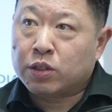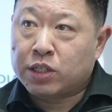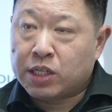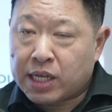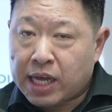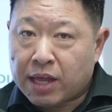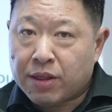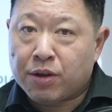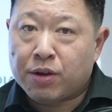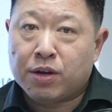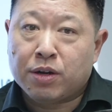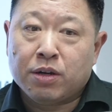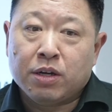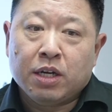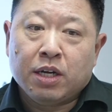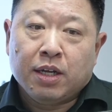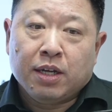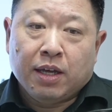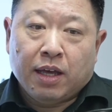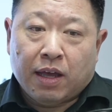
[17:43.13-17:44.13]
together.
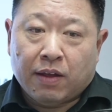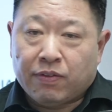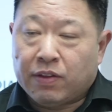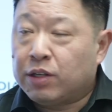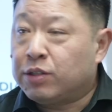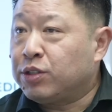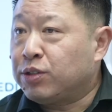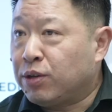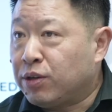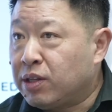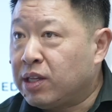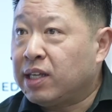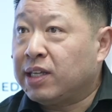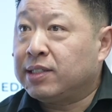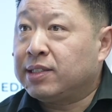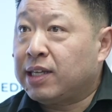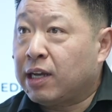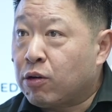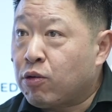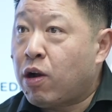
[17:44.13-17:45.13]
If there's certain
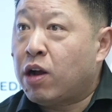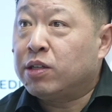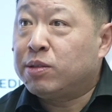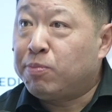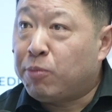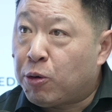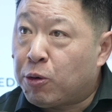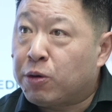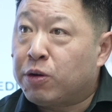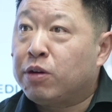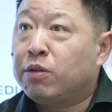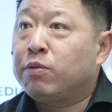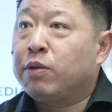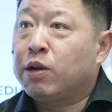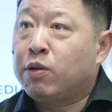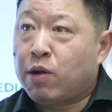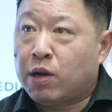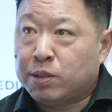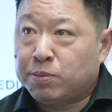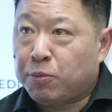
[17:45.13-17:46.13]
things that cross-border, we
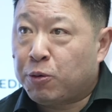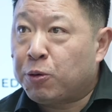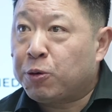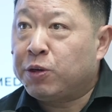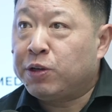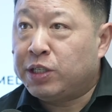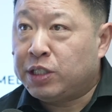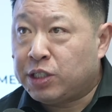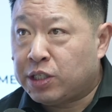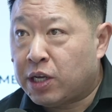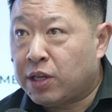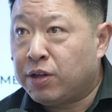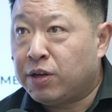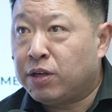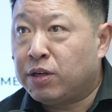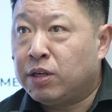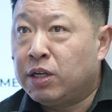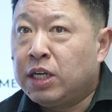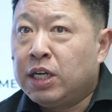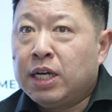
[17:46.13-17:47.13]
cross-border each
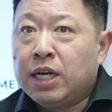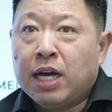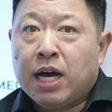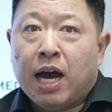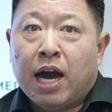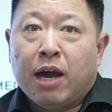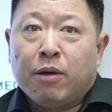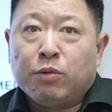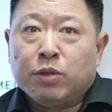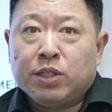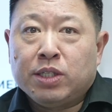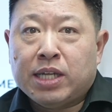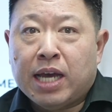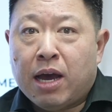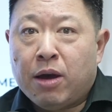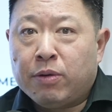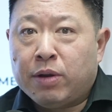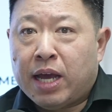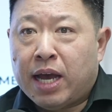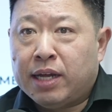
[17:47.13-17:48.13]
other. I was
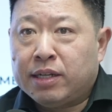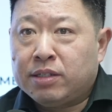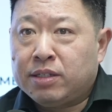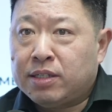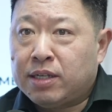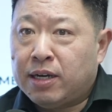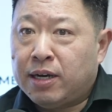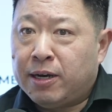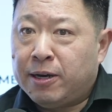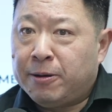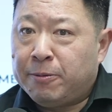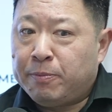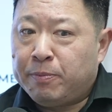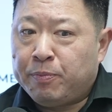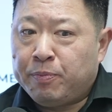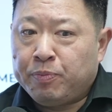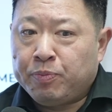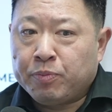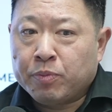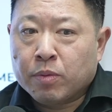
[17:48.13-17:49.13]
down at
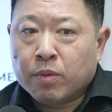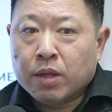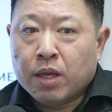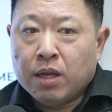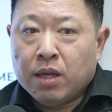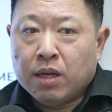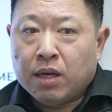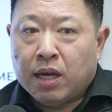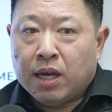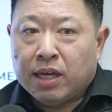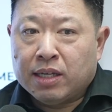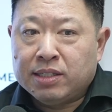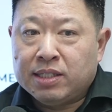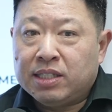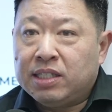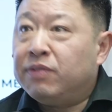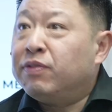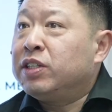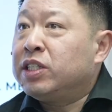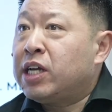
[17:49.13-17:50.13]

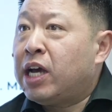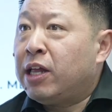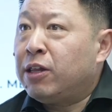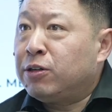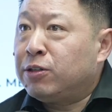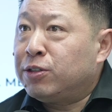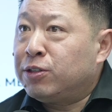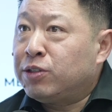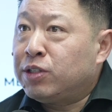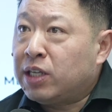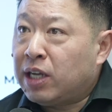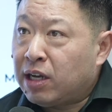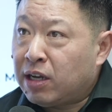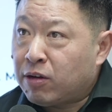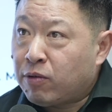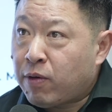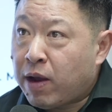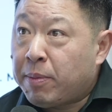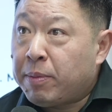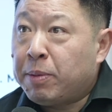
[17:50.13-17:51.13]
Steven Tyler's
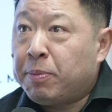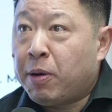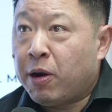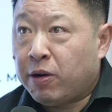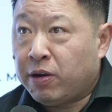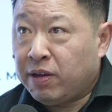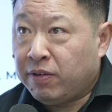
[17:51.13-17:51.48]
Grammy party